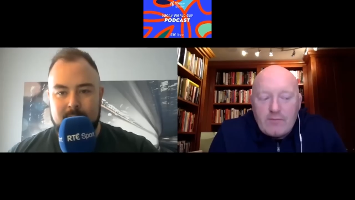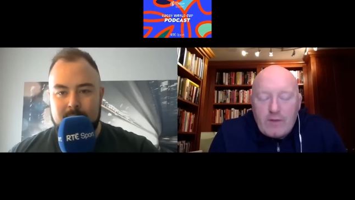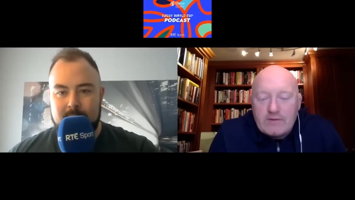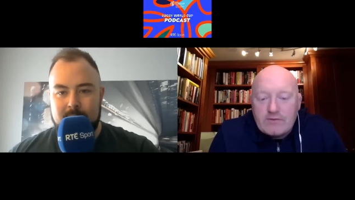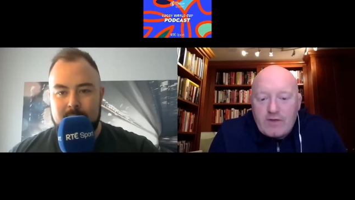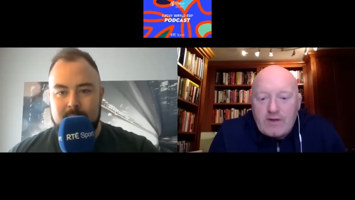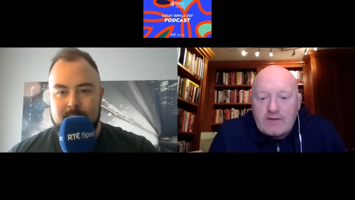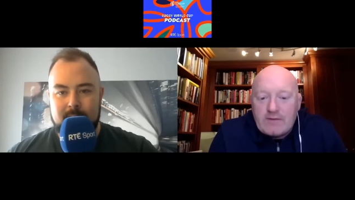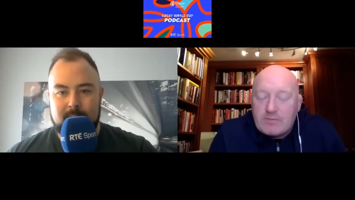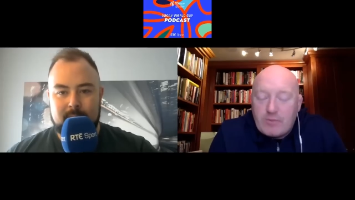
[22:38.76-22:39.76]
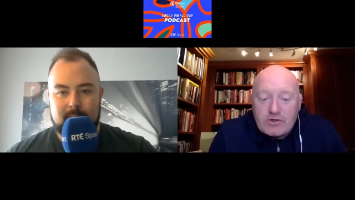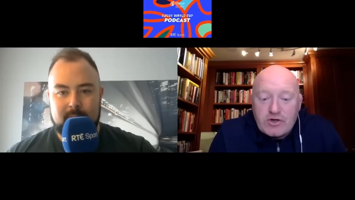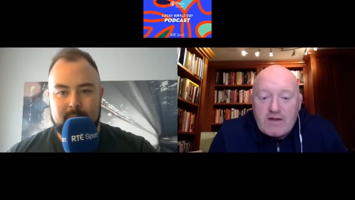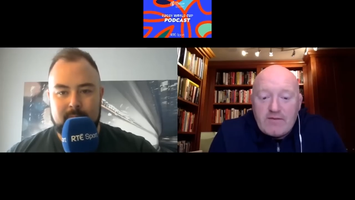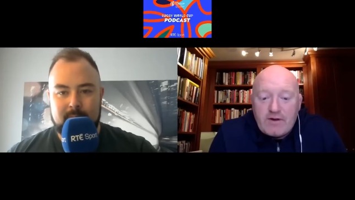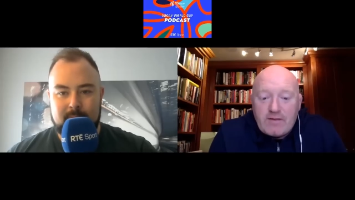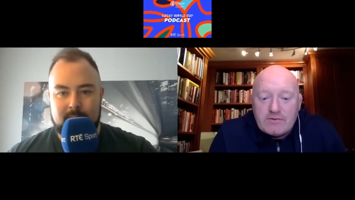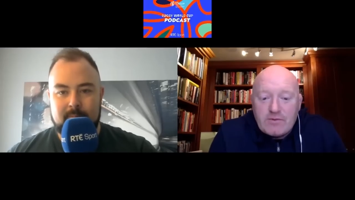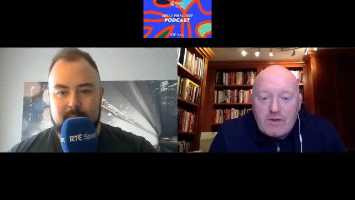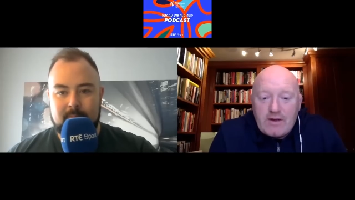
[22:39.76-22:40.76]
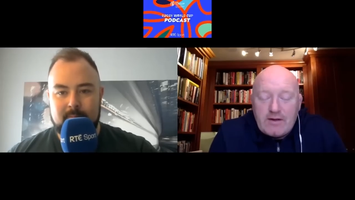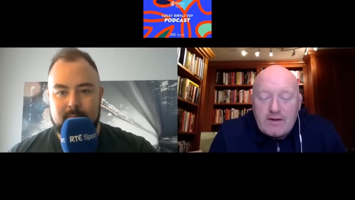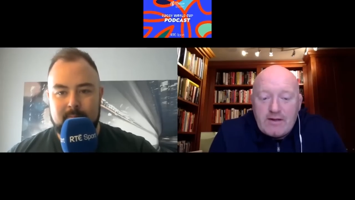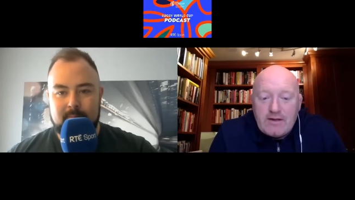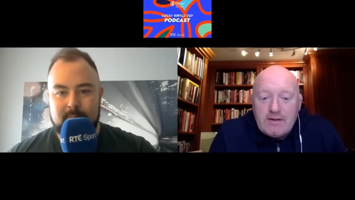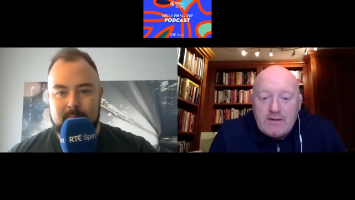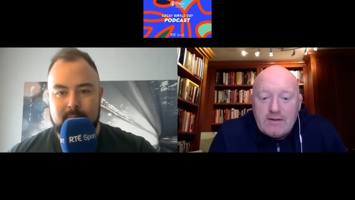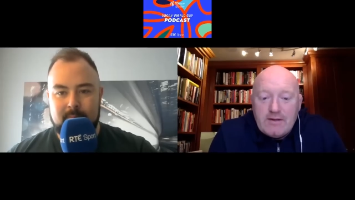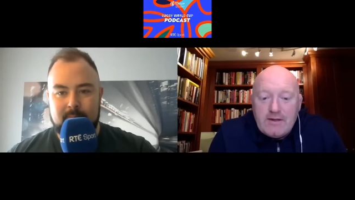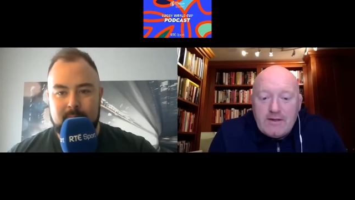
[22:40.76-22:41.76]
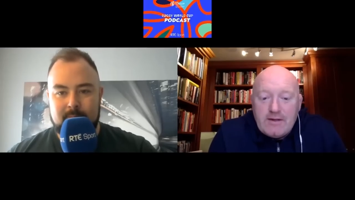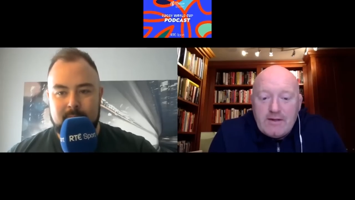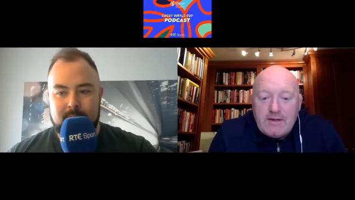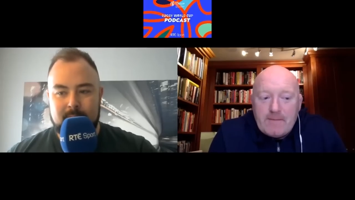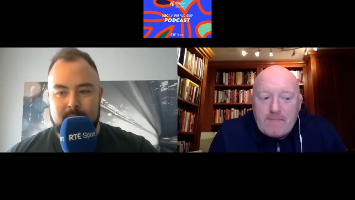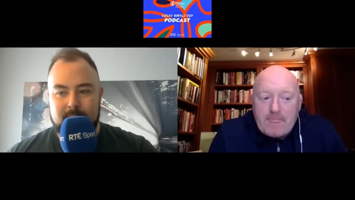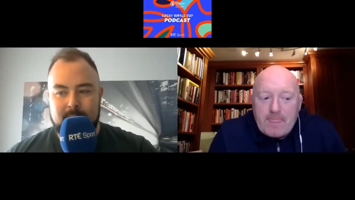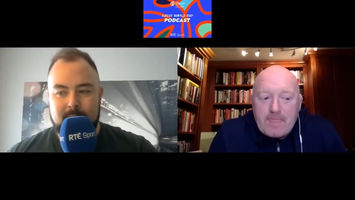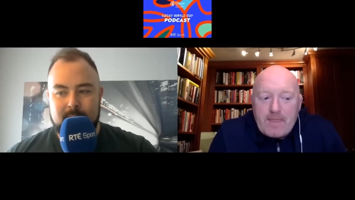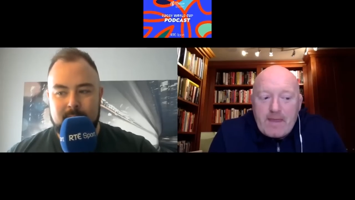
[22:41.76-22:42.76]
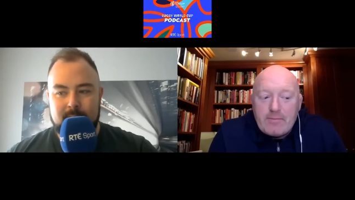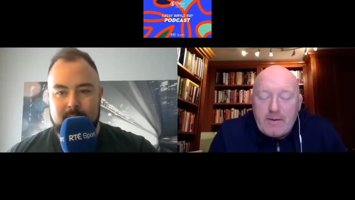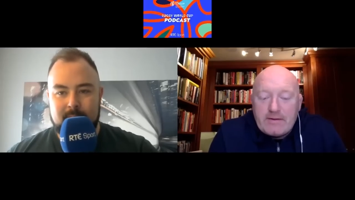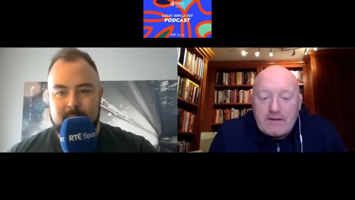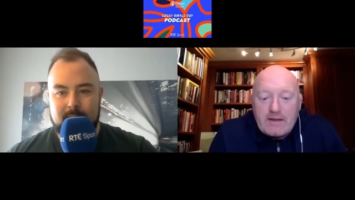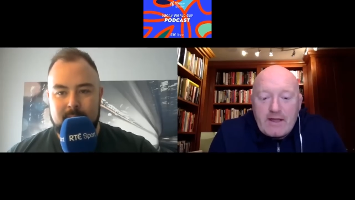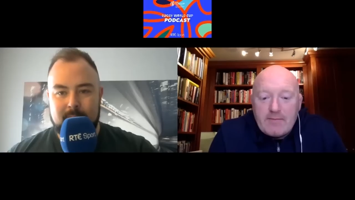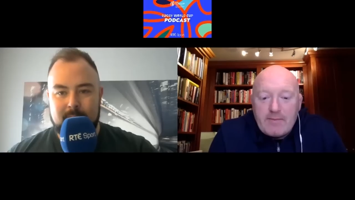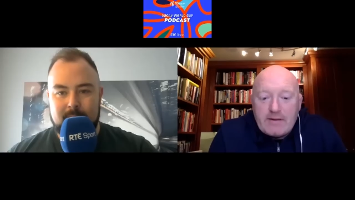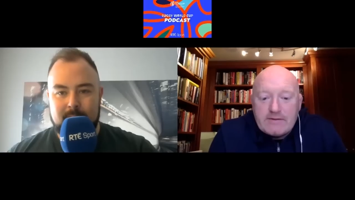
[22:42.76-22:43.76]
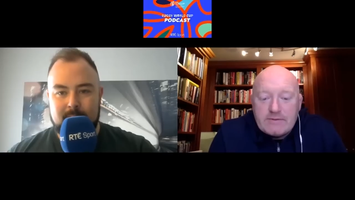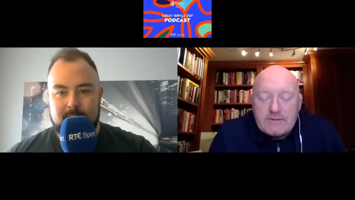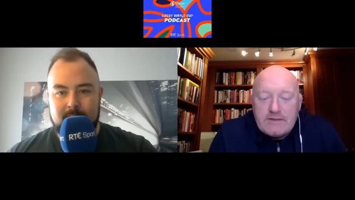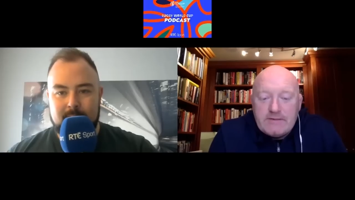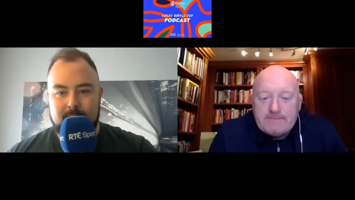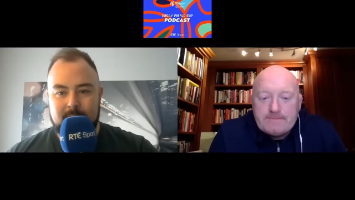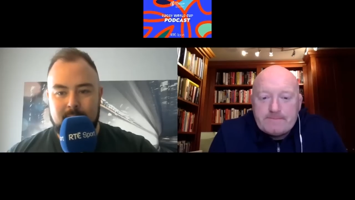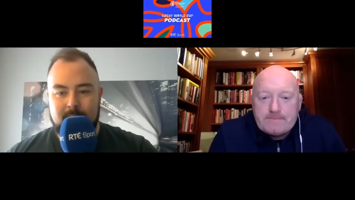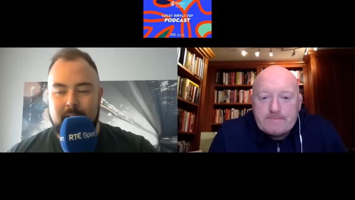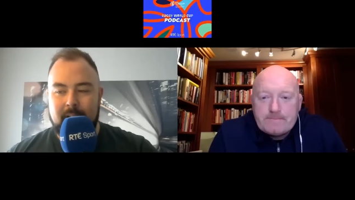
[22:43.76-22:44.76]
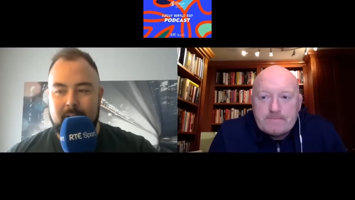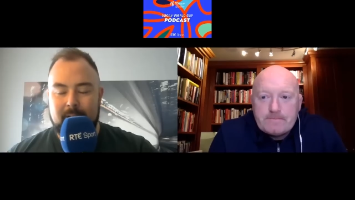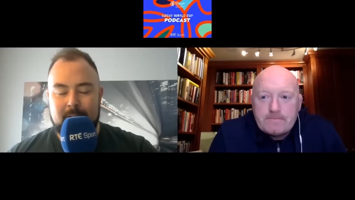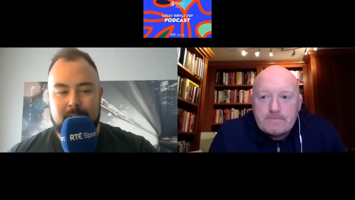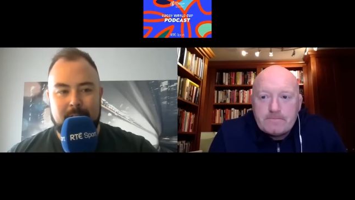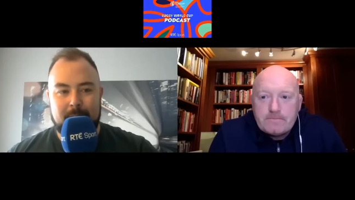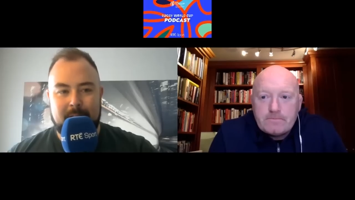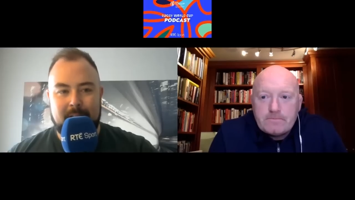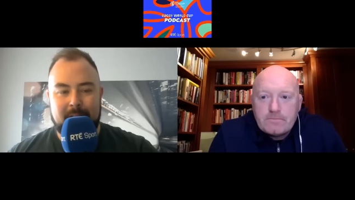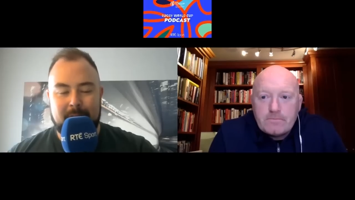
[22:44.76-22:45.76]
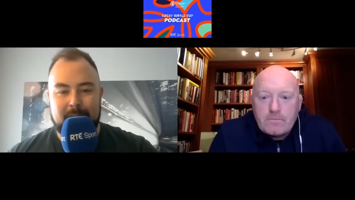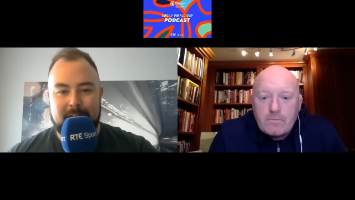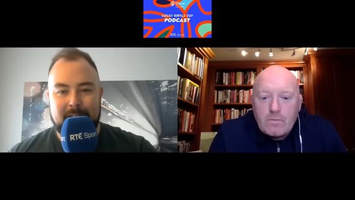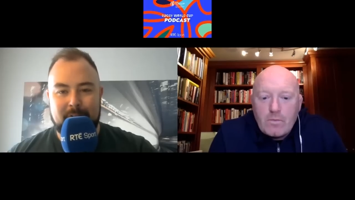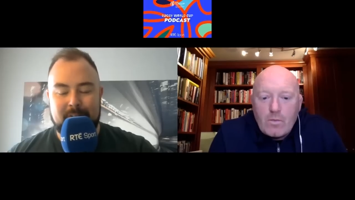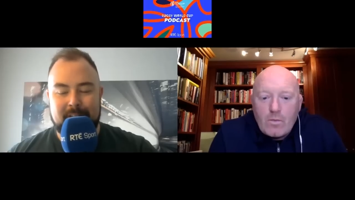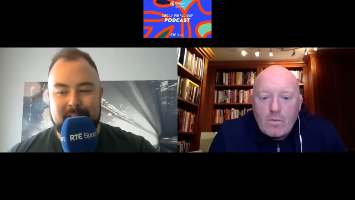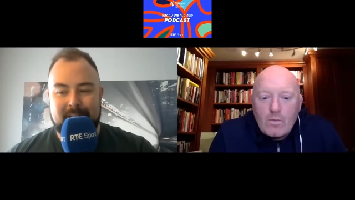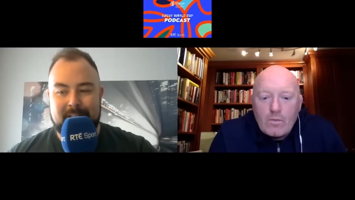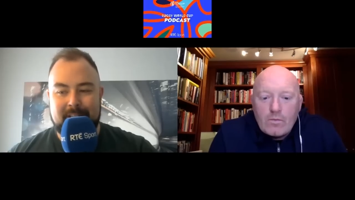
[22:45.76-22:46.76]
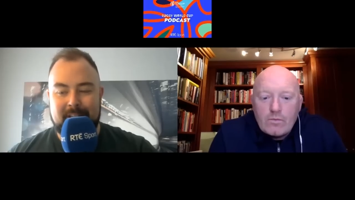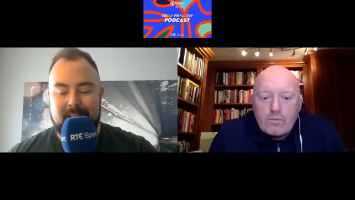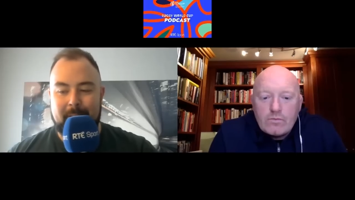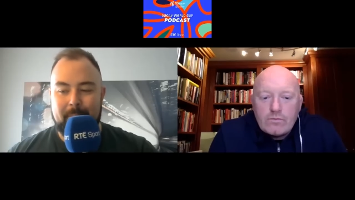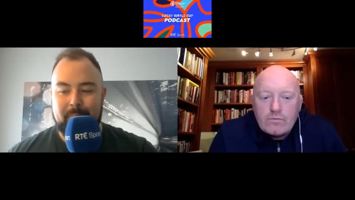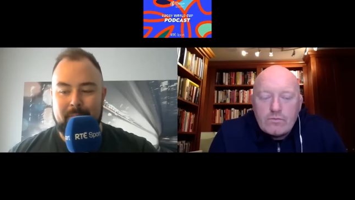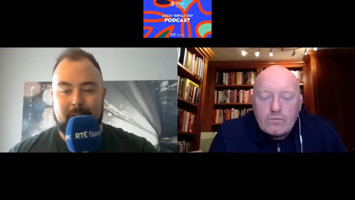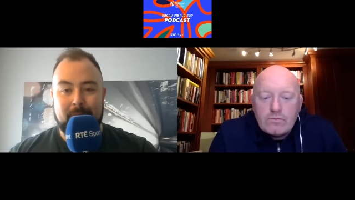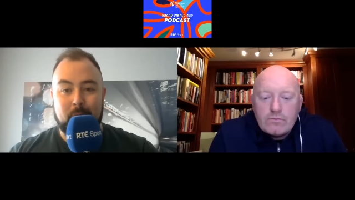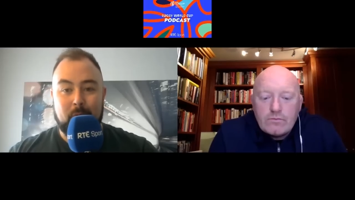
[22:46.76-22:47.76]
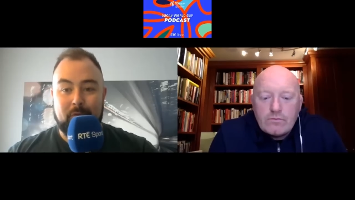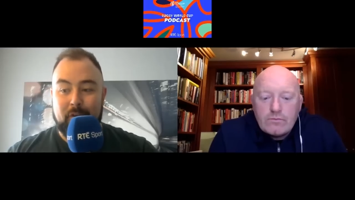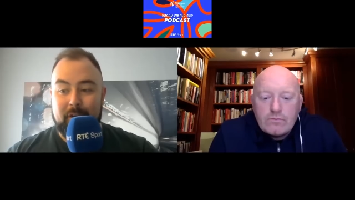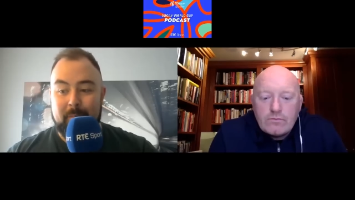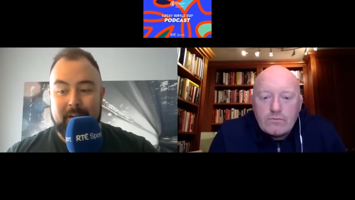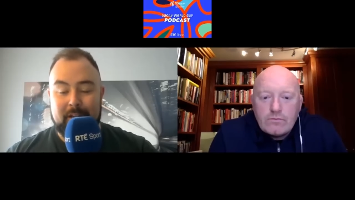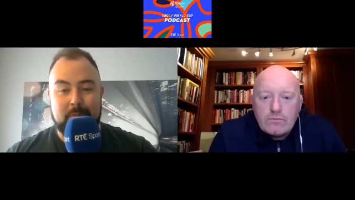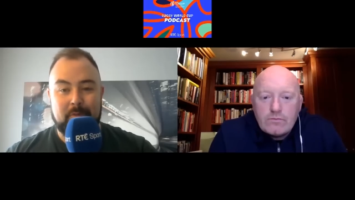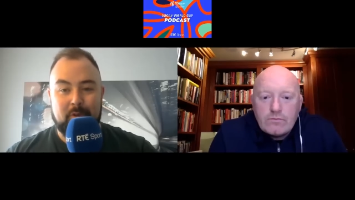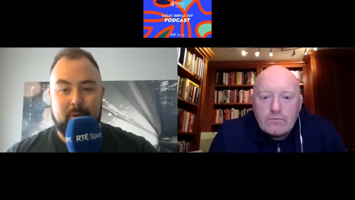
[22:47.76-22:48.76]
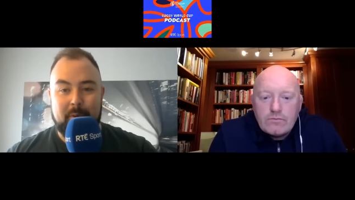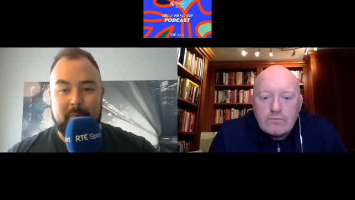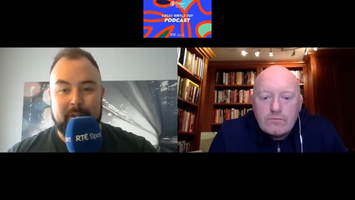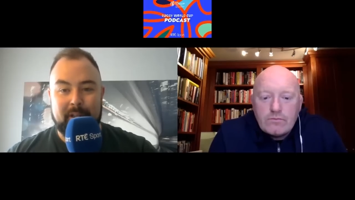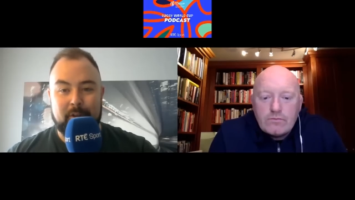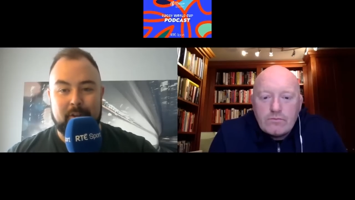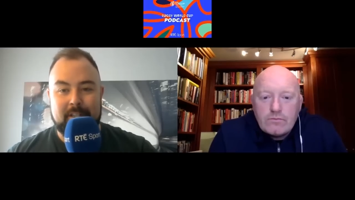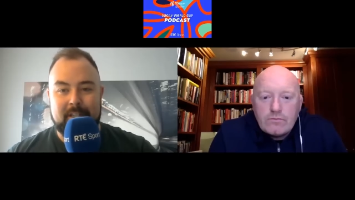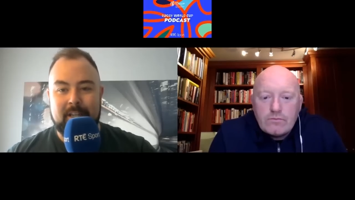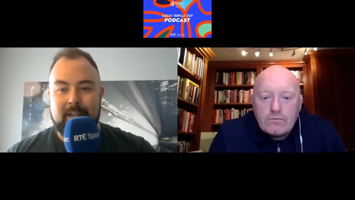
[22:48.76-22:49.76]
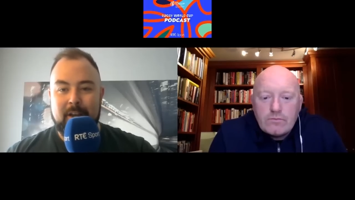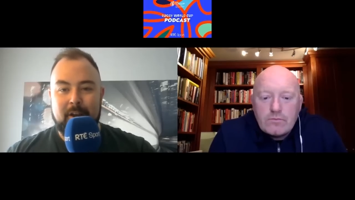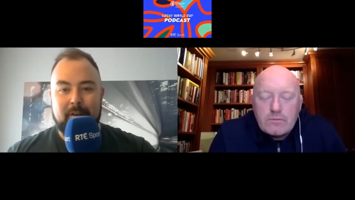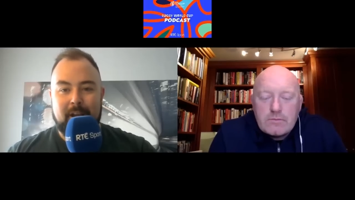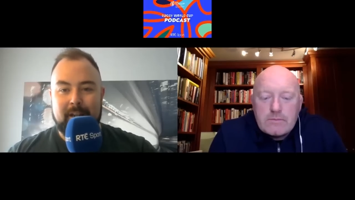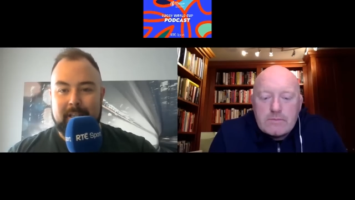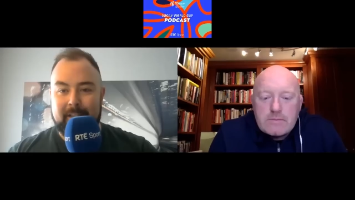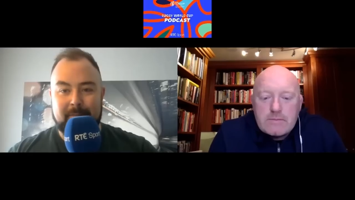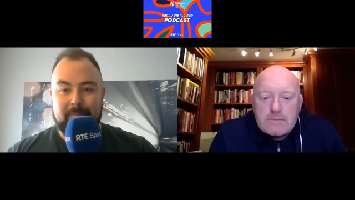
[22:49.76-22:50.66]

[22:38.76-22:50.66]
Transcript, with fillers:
Speaker 1: Wales credit, that was a pressure game for them as well, and they um they implemented that game plan to a T.
Speaker 2: Yeah, it's gonna be uh, really interesting to see it. Um, one final bit actually before we bring in Christy, like.